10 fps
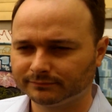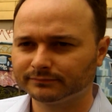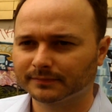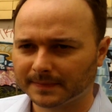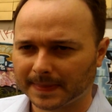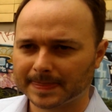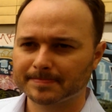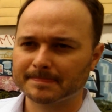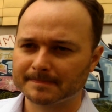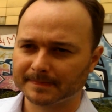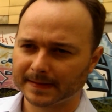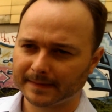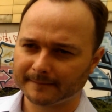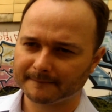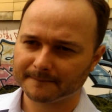All right, and what language
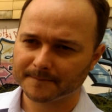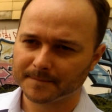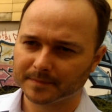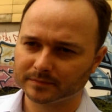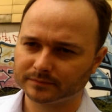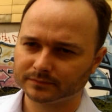will be the next one?